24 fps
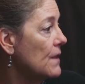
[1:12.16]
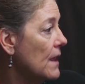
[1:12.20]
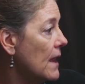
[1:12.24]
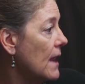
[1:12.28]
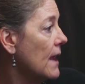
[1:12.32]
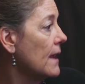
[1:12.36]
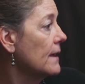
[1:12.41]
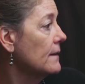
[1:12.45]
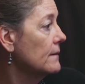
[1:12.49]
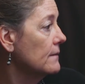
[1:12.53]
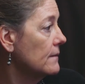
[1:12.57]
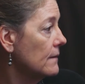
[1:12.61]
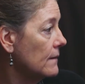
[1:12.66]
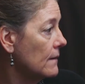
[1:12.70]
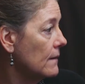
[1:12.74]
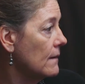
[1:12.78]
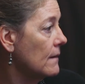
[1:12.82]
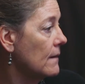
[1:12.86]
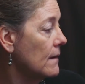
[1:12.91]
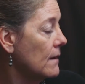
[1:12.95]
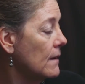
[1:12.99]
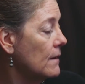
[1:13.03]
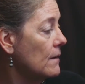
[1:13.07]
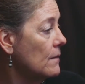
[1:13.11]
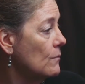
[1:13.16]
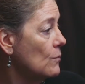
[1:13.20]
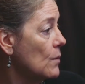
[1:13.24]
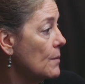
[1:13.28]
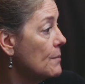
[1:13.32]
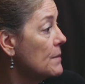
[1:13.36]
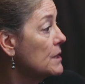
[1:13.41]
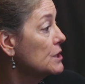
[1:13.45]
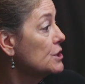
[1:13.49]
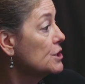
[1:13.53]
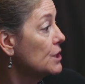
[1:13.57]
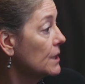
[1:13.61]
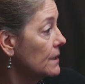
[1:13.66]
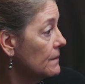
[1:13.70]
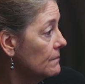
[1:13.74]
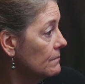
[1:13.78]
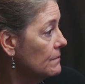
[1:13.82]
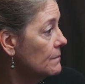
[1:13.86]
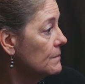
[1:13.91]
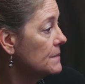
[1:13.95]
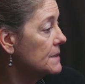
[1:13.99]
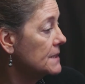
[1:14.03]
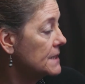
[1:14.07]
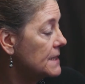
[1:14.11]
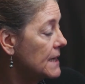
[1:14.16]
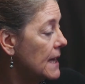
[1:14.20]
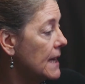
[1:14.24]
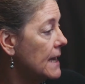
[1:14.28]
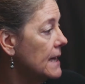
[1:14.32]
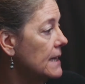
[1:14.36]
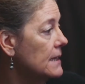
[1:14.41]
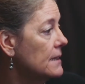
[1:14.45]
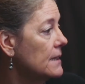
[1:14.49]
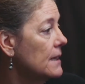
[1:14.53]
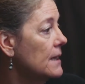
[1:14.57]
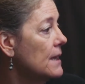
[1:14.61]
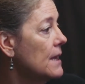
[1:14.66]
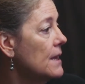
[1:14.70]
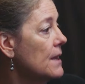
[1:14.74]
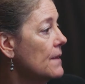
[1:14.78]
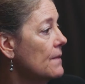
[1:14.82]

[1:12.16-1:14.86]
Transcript: that uh, remission state,